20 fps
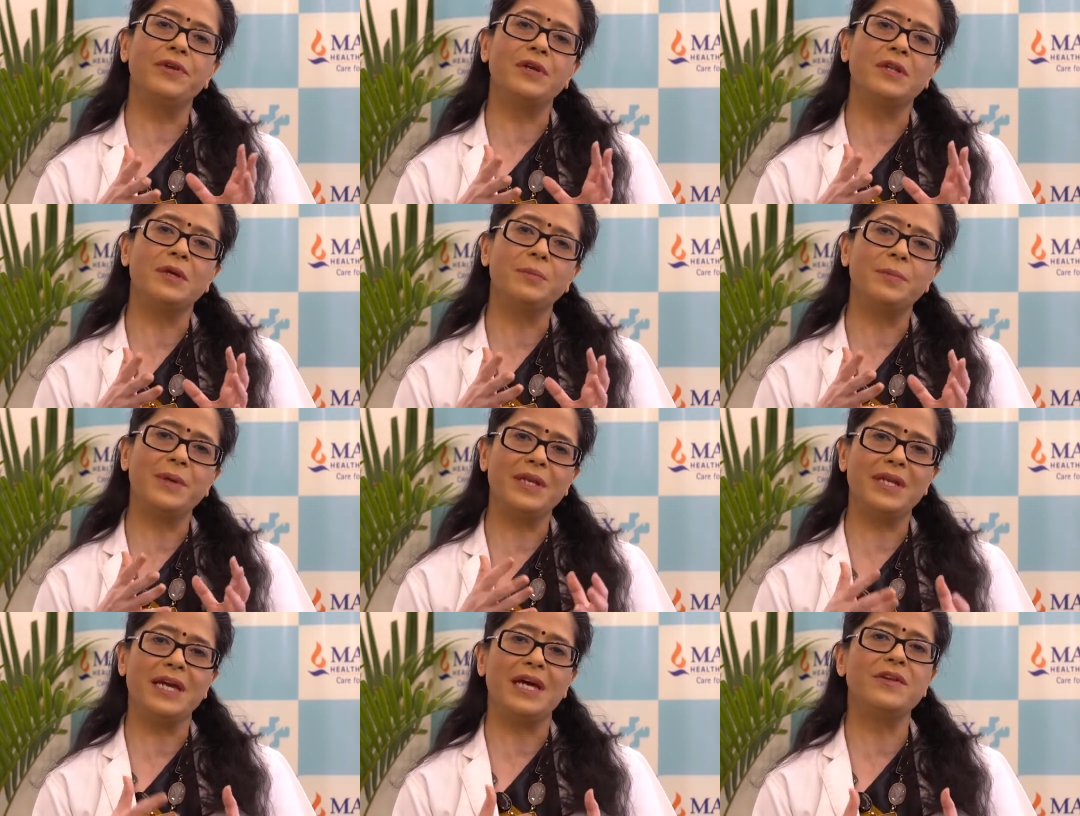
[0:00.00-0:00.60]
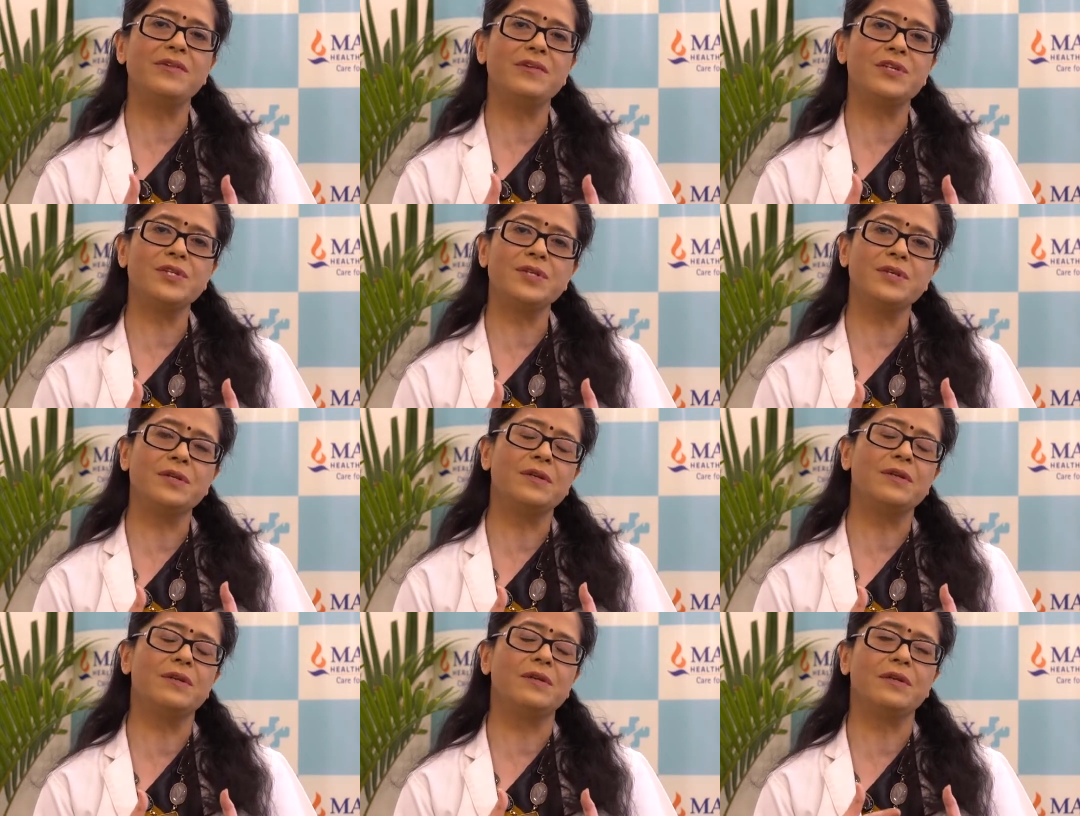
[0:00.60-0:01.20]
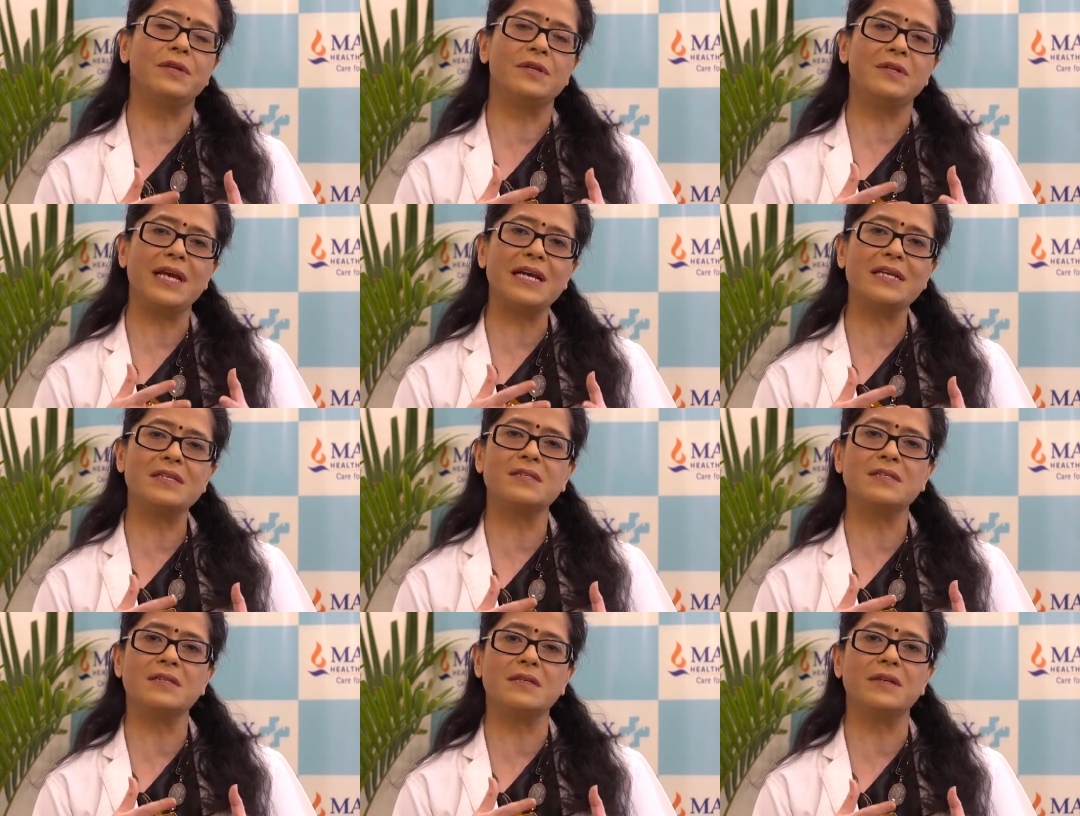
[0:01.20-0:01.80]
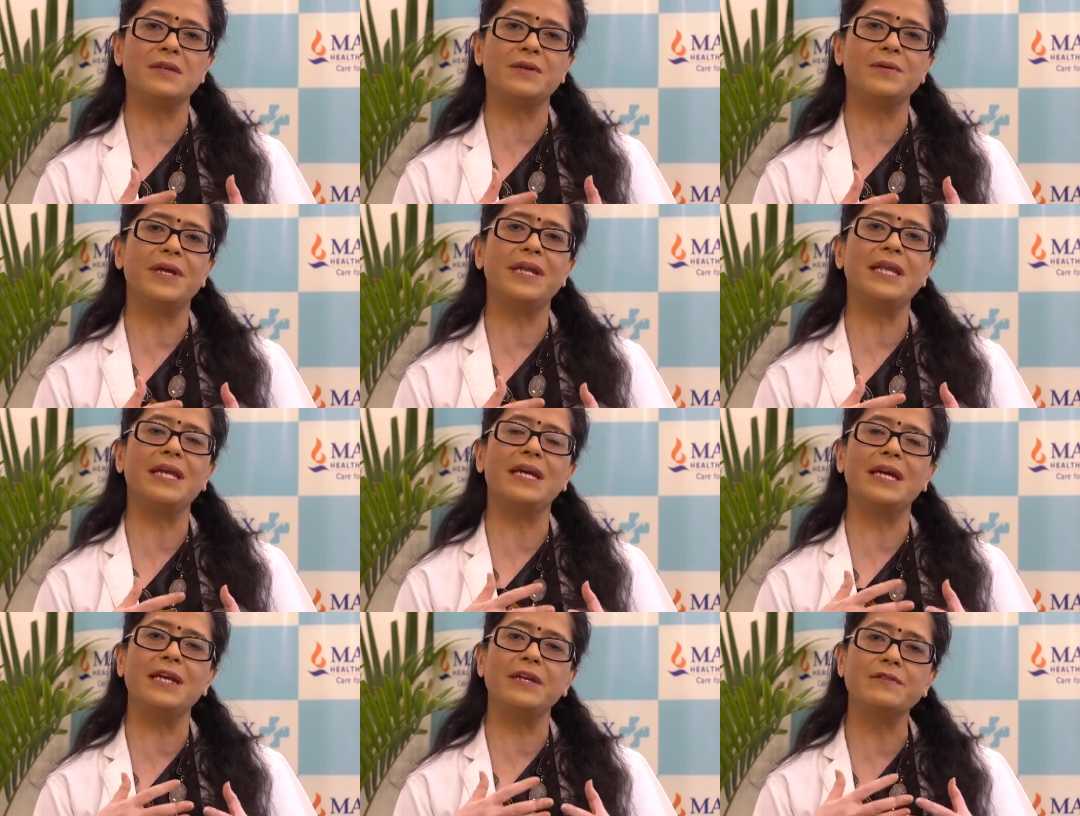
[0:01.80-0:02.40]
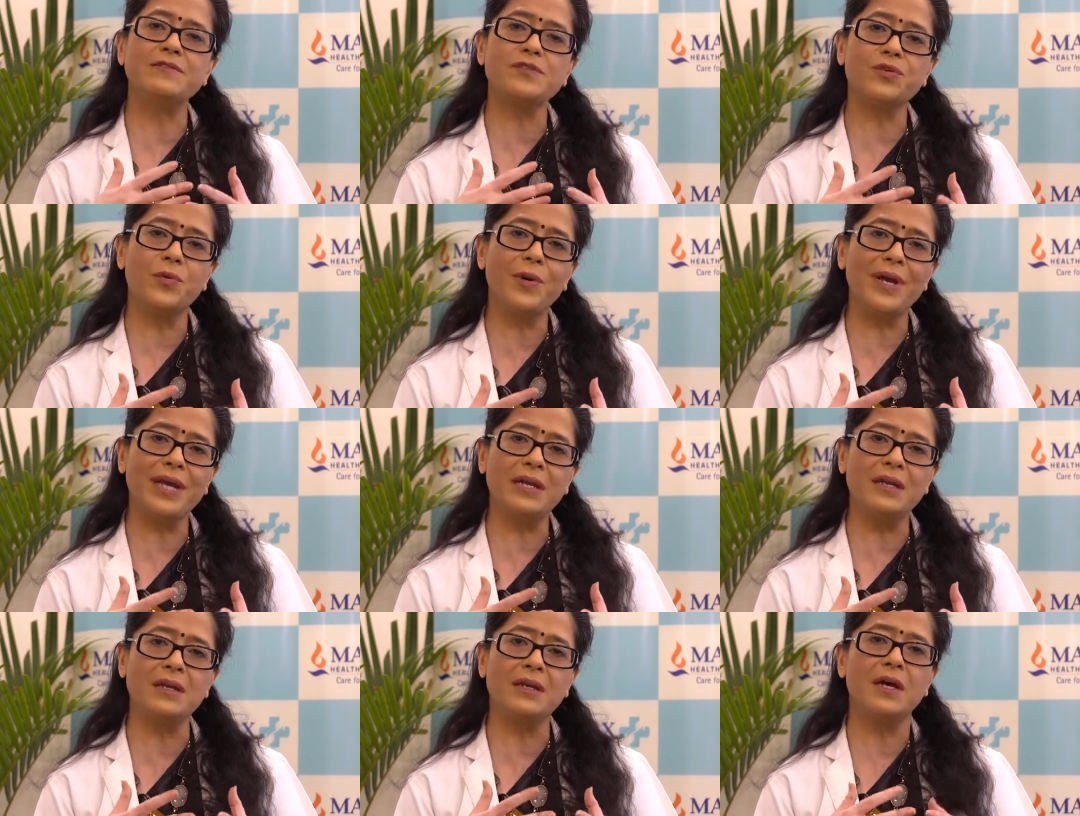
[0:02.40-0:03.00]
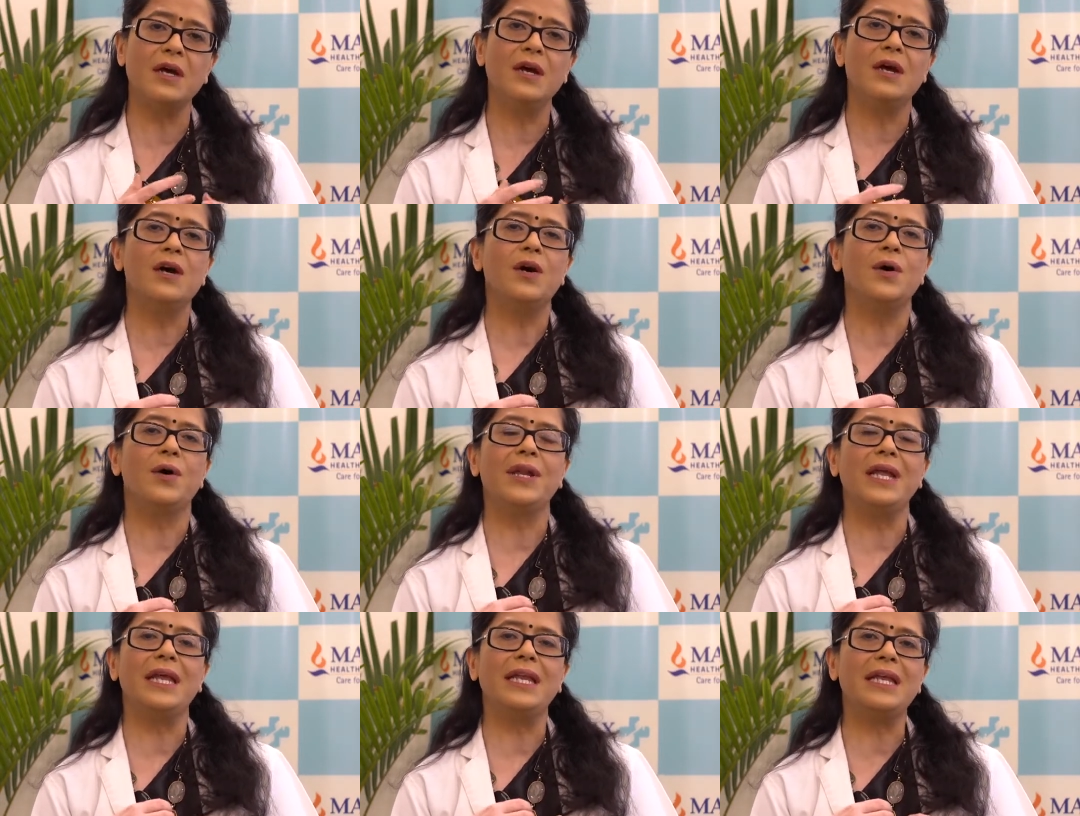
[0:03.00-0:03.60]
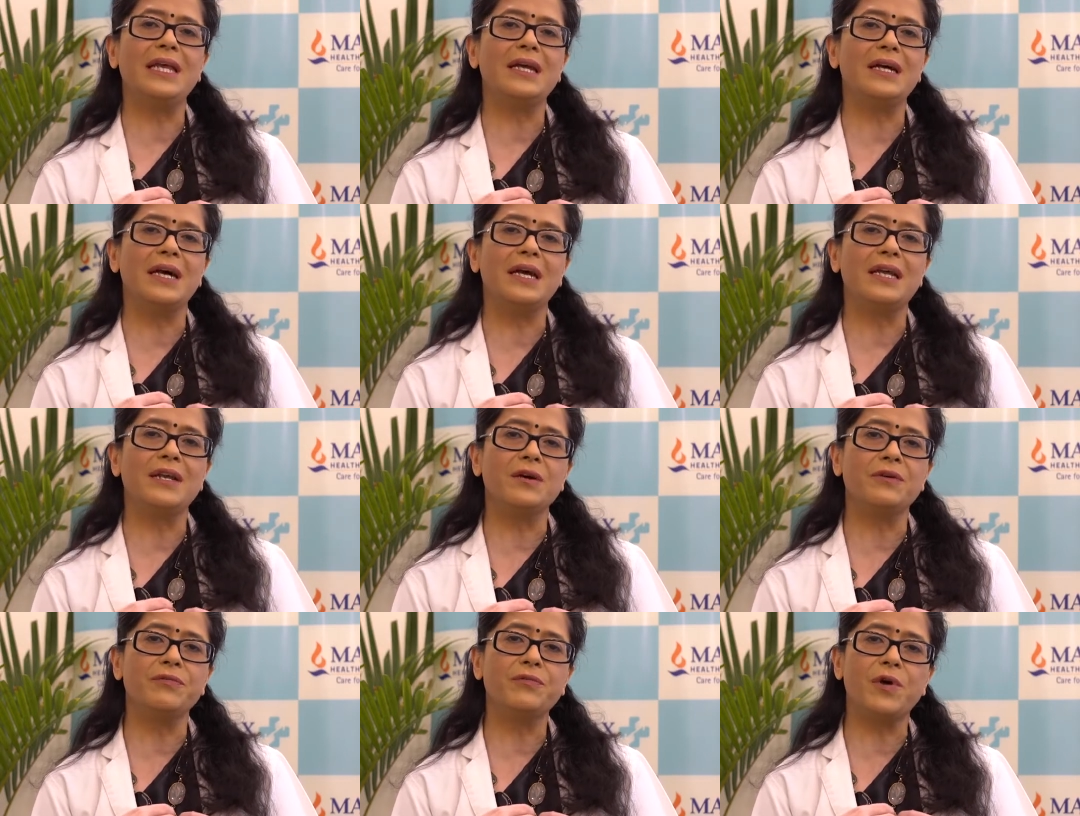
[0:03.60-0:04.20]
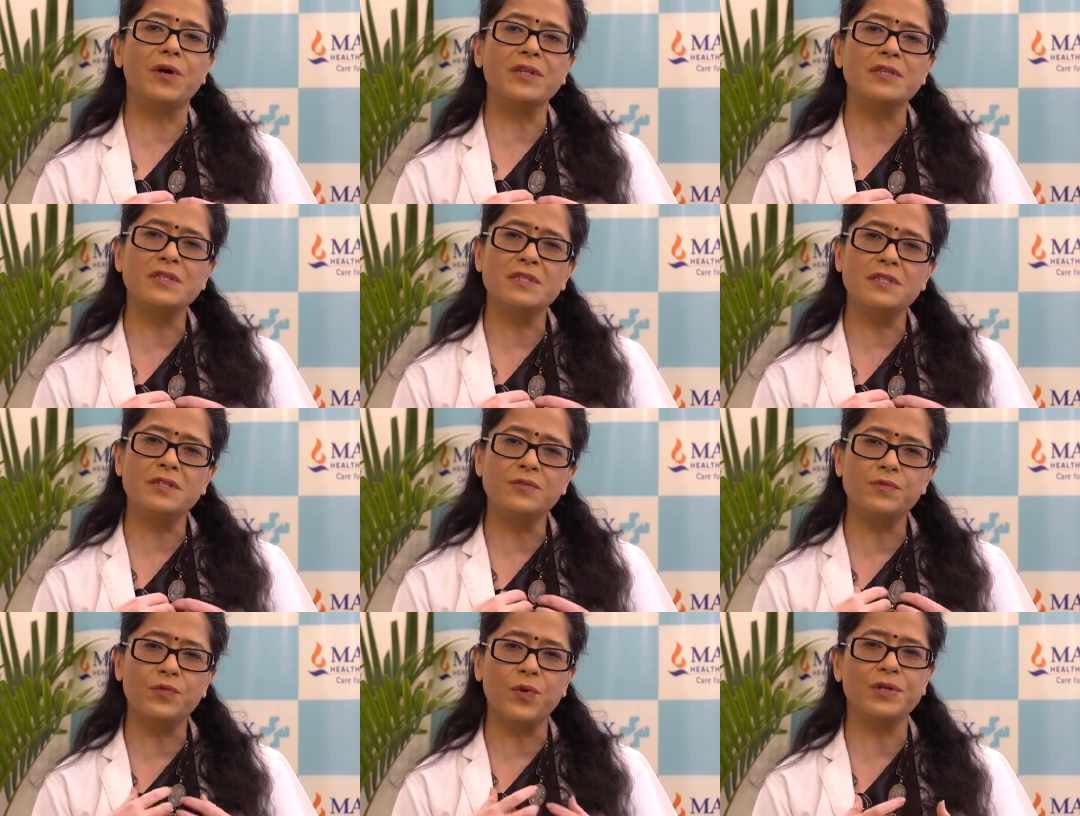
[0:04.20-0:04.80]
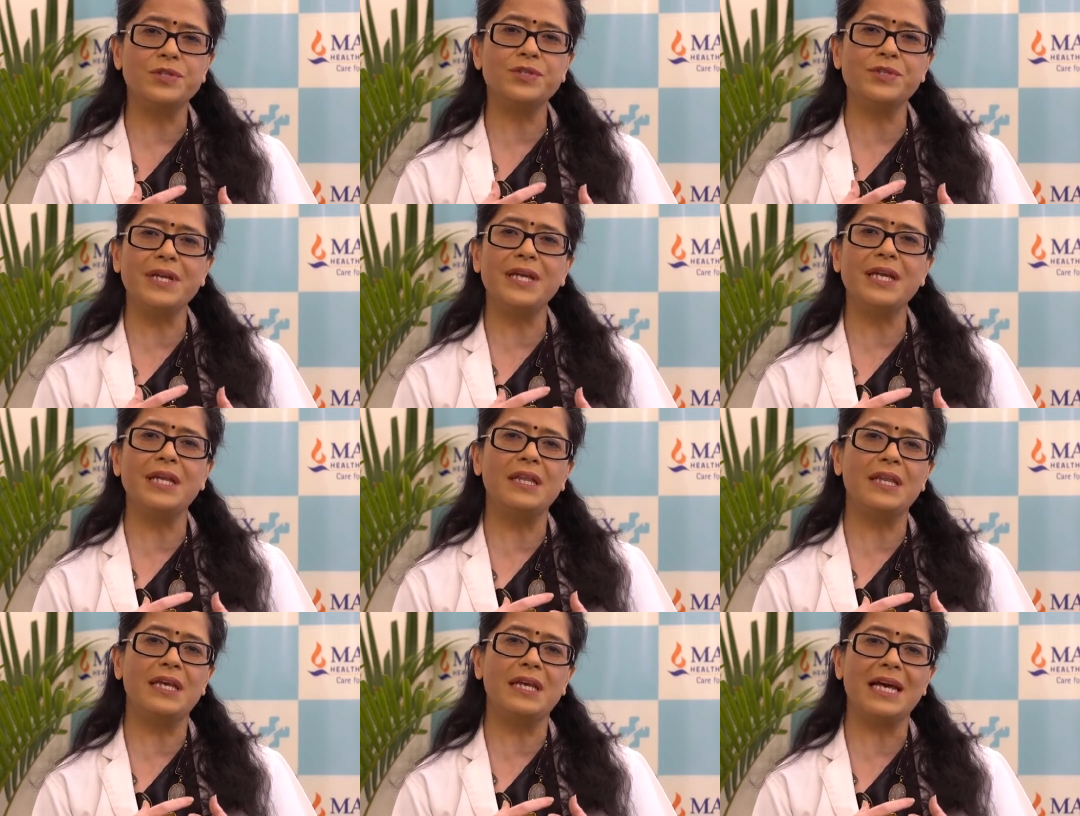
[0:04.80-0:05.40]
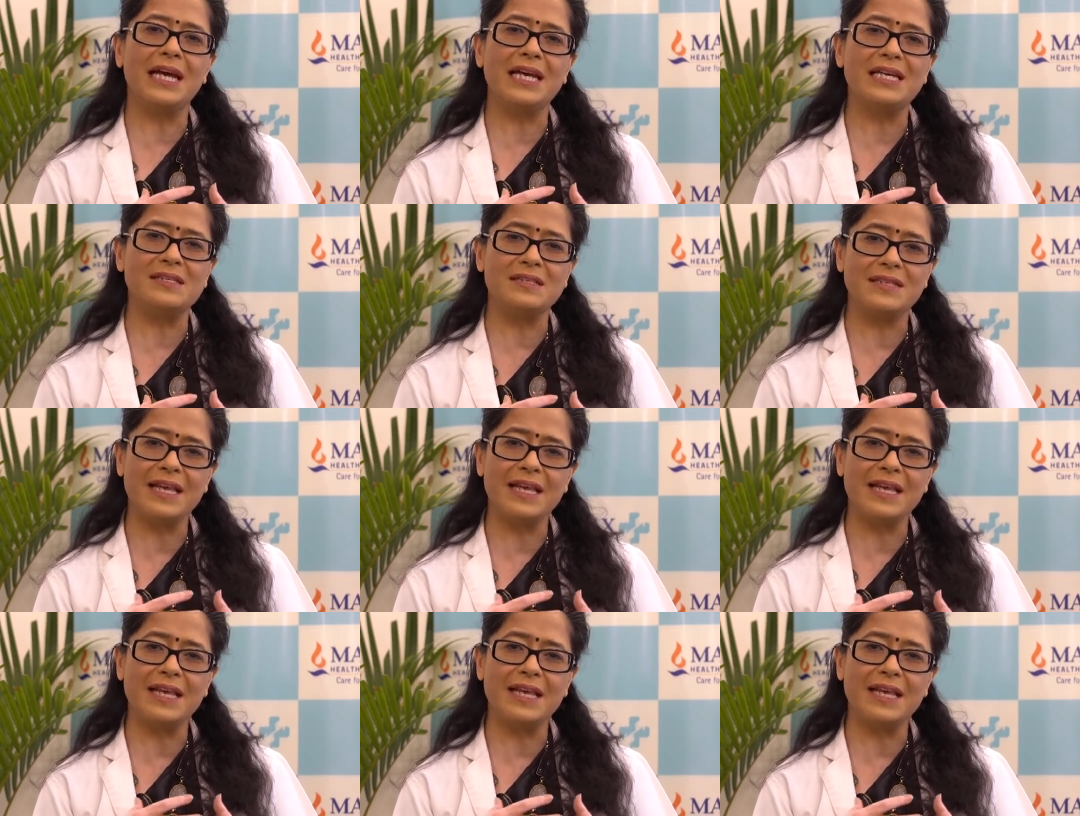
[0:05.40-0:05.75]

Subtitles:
the pediatrician detects, any kind of squint or any kind of constant watering in the eyes,